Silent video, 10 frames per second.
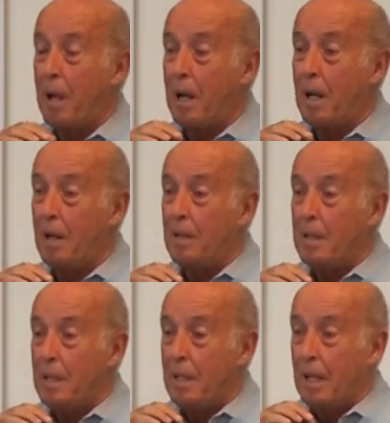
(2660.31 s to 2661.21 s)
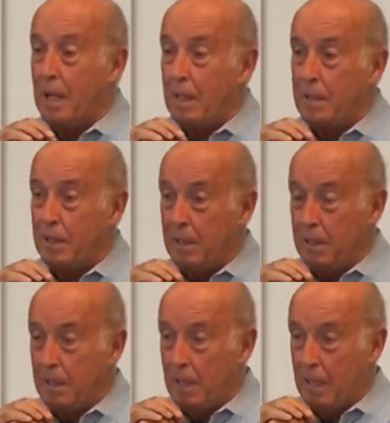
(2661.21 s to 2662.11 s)
Uh, and
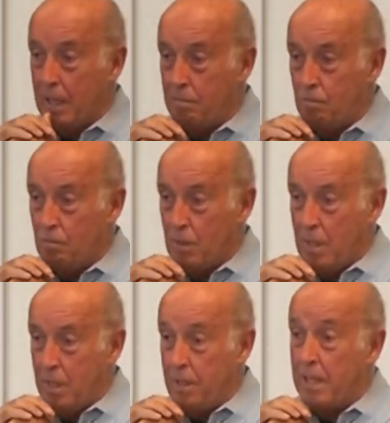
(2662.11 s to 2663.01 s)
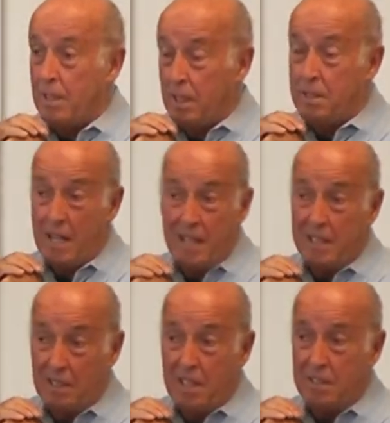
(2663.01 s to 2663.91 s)
he, um, he then he died
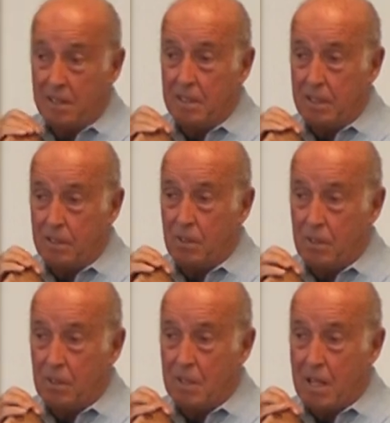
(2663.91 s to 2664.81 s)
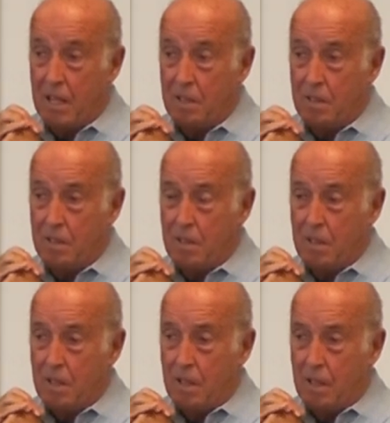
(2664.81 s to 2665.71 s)
in London in 1939,
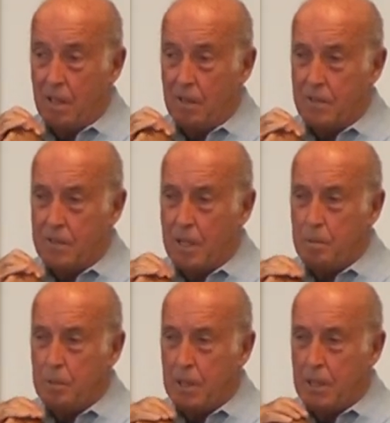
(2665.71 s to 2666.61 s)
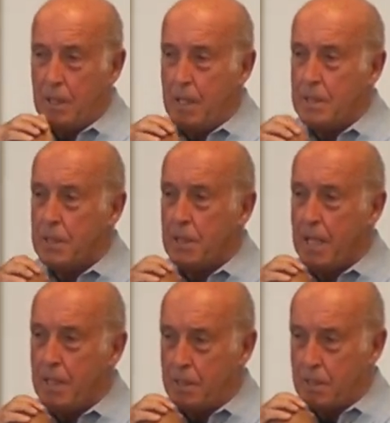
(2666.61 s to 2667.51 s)
uh, the same year as
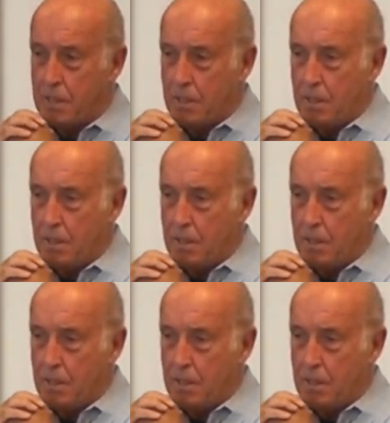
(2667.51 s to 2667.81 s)
Yeats.